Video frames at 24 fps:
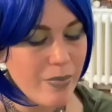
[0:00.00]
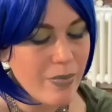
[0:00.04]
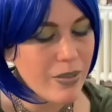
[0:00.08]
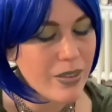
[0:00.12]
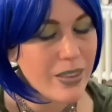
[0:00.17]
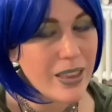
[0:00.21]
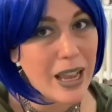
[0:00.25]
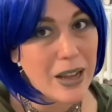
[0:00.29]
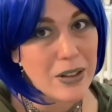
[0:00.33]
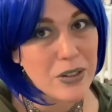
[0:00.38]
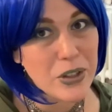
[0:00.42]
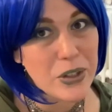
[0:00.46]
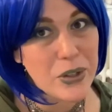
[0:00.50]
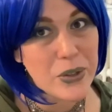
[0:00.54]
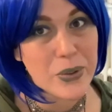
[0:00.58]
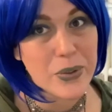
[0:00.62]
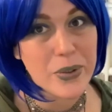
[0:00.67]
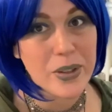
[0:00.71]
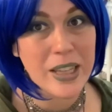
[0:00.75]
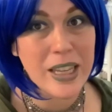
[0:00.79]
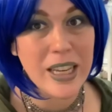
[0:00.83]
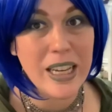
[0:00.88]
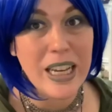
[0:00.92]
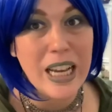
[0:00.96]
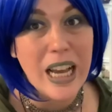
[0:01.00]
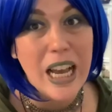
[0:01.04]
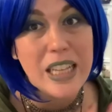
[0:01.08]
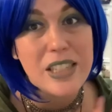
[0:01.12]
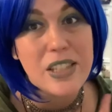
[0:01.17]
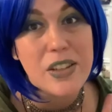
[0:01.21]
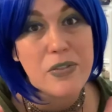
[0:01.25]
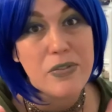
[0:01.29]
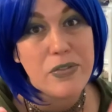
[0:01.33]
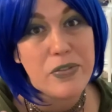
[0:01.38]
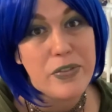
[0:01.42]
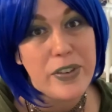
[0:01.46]
Now Luke has
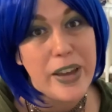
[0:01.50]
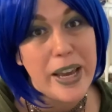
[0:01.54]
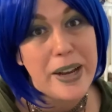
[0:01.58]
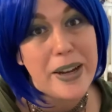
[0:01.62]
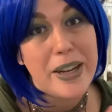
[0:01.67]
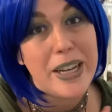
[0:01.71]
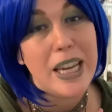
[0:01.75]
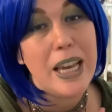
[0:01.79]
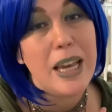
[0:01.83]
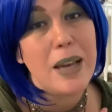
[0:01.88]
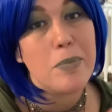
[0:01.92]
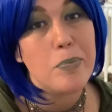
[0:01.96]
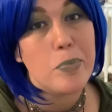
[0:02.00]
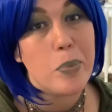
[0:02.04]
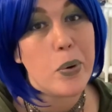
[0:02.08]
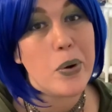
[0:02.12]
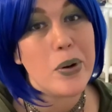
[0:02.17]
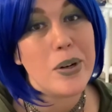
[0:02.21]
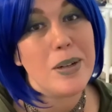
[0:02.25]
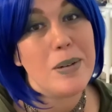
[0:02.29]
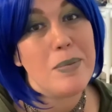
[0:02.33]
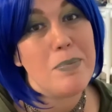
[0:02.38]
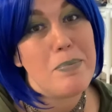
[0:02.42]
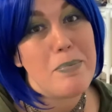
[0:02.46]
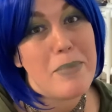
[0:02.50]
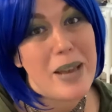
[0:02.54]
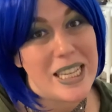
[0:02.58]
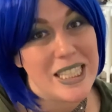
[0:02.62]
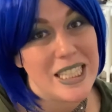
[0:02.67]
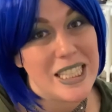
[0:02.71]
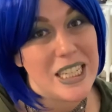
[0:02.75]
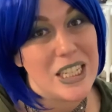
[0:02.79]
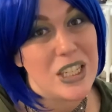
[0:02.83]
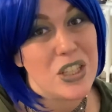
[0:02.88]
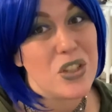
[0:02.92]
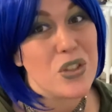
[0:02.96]
a very important
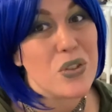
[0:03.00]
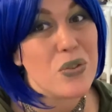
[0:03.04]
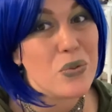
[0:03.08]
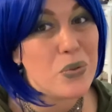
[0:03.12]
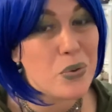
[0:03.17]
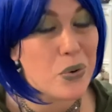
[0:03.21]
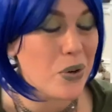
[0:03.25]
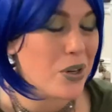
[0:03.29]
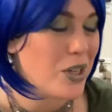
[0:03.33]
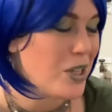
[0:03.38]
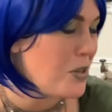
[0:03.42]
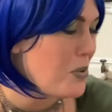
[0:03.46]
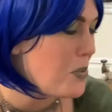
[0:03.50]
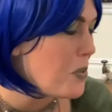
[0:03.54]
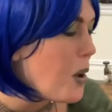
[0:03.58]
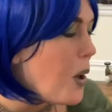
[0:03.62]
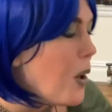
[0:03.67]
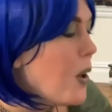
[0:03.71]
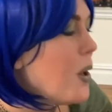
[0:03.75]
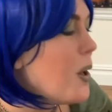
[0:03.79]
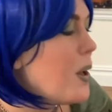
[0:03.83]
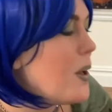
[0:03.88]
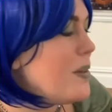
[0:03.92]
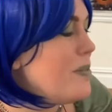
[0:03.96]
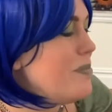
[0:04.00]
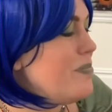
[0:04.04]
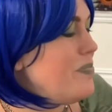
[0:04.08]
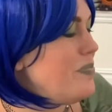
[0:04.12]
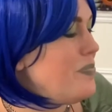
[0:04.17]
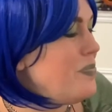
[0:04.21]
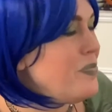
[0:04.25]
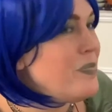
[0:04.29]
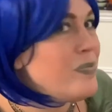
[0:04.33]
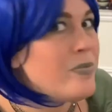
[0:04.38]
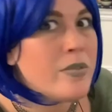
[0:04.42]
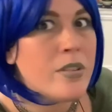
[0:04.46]
message for you all.
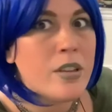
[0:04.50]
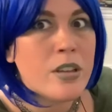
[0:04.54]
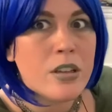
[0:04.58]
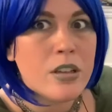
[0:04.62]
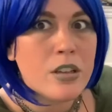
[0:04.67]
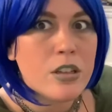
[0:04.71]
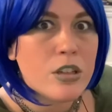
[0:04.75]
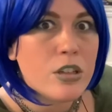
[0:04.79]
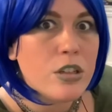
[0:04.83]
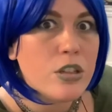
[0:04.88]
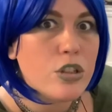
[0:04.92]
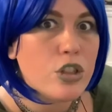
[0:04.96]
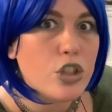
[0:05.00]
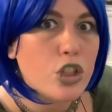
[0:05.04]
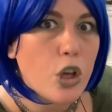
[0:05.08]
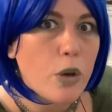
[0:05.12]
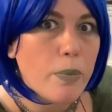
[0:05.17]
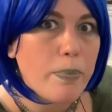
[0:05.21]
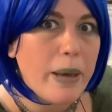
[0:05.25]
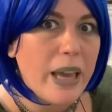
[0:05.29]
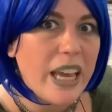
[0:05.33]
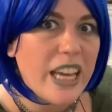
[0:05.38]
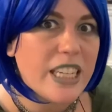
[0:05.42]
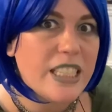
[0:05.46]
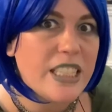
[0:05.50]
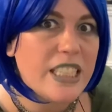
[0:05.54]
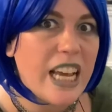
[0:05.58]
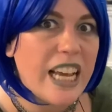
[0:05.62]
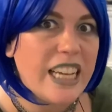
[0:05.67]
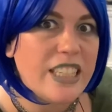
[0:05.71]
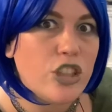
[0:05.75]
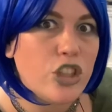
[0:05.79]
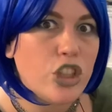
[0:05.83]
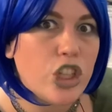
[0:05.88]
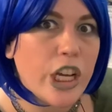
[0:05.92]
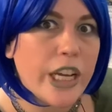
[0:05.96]
So pay
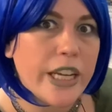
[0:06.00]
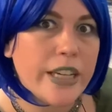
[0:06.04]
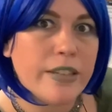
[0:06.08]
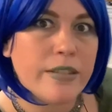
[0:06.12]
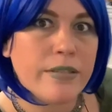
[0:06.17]
attention.